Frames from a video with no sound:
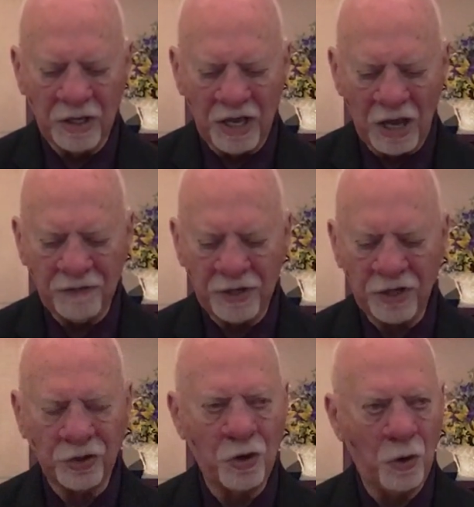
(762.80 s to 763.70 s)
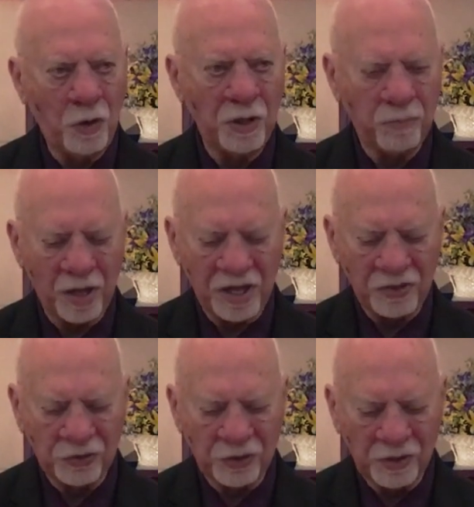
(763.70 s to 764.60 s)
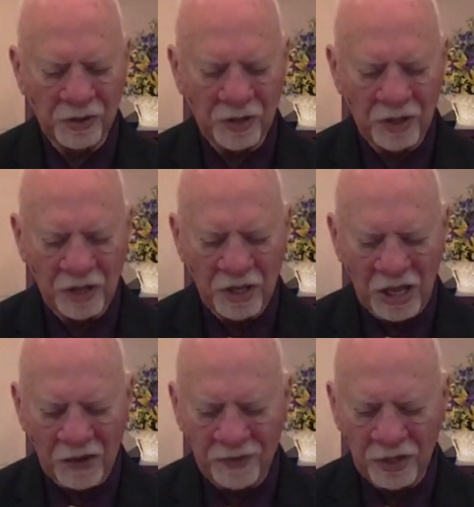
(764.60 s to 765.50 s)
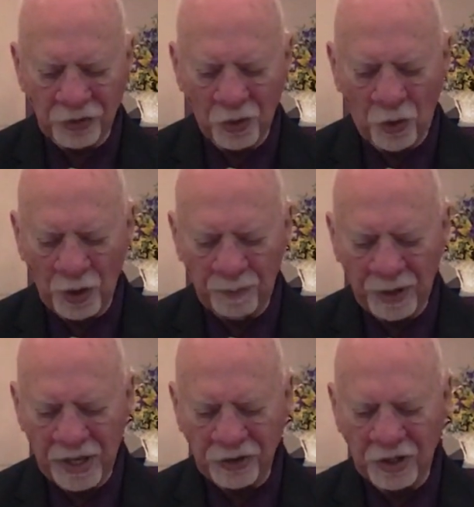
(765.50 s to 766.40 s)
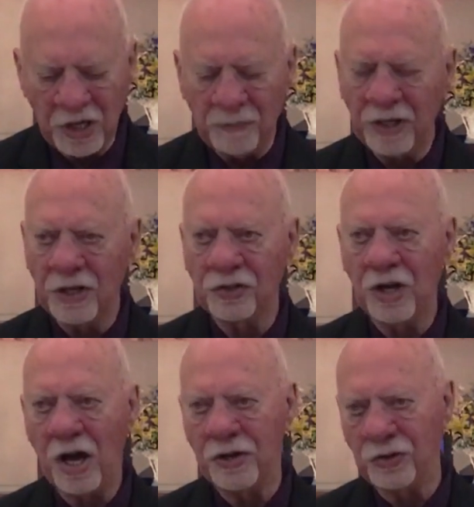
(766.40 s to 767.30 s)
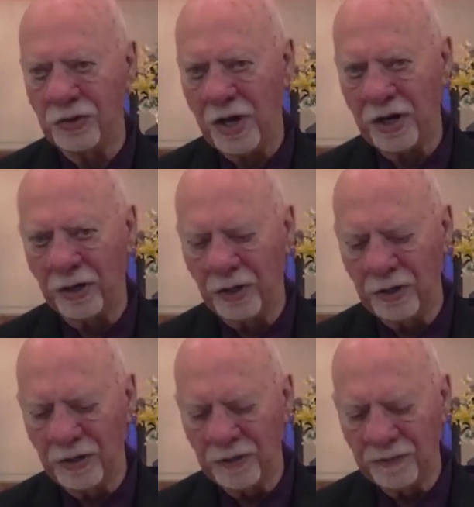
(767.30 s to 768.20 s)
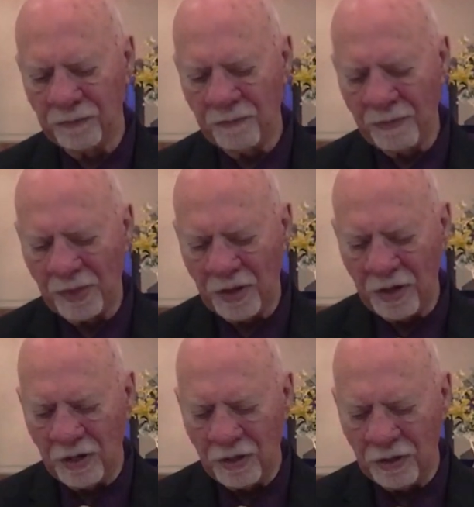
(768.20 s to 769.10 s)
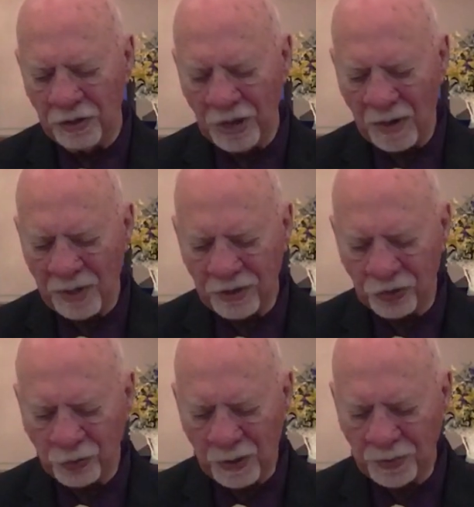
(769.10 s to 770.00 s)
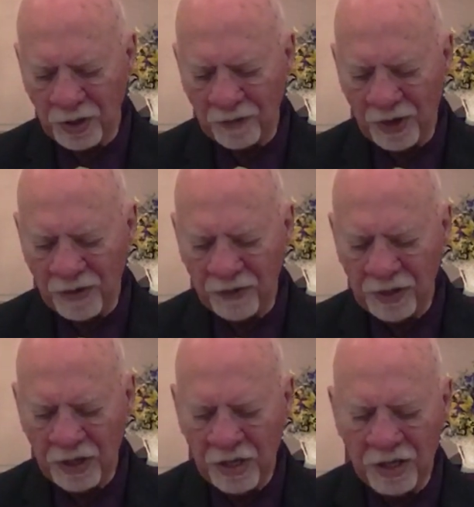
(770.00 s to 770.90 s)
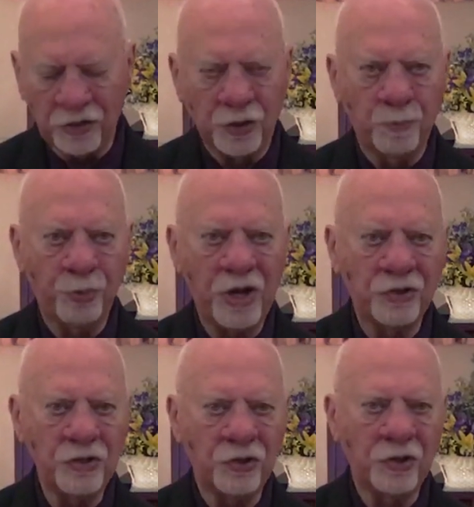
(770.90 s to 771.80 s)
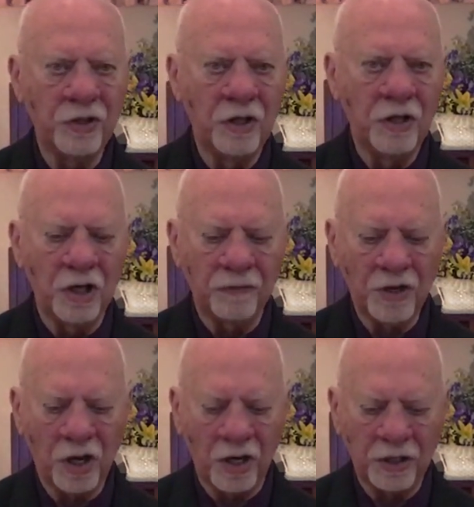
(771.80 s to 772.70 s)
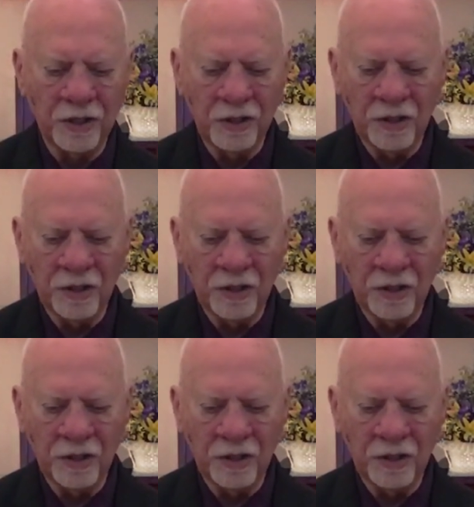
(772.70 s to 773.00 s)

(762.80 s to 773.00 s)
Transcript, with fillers: Heaven is a holy place. Heaven is a holy place because God is there. The dominant description of heaven is the presence of God.